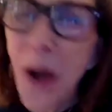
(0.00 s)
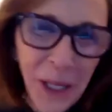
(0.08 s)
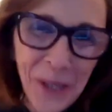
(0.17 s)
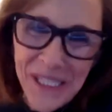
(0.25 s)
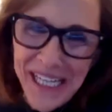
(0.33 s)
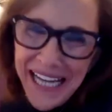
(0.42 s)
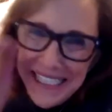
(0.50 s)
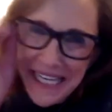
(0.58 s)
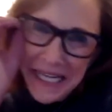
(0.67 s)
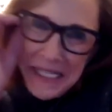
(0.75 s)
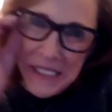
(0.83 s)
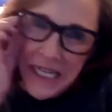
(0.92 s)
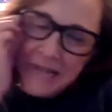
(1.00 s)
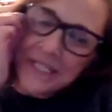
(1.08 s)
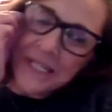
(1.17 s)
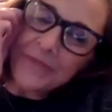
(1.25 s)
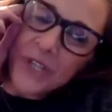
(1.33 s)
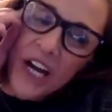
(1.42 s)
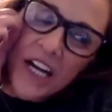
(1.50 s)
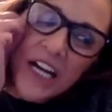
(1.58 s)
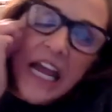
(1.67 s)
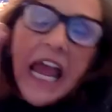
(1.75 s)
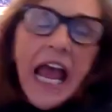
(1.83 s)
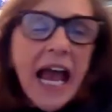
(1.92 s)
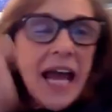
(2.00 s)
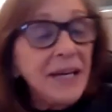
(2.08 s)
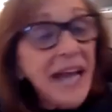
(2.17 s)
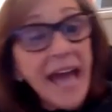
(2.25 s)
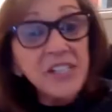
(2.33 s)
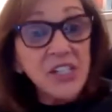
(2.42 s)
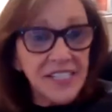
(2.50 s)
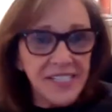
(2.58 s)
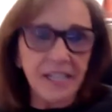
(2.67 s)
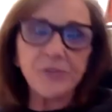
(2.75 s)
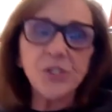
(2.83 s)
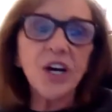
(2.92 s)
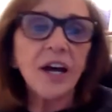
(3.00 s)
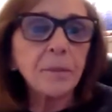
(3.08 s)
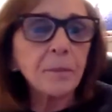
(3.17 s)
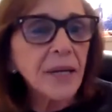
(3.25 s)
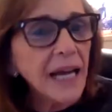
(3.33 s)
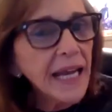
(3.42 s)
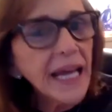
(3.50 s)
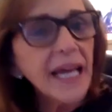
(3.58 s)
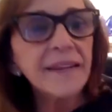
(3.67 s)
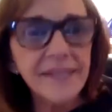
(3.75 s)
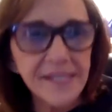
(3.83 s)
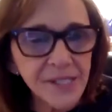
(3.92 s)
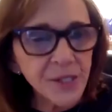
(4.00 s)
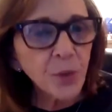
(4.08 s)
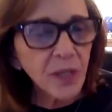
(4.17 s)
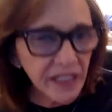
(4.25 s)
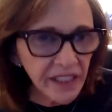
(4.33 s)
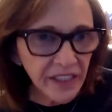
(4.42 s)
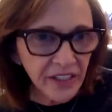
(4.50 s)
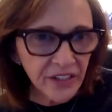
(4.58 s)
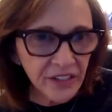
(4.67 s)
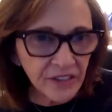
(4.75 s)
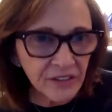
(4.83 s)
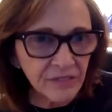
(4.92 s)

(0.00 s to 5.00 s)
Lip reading: an autodidact, yeah. Not just self-taught, but I had this 20-year,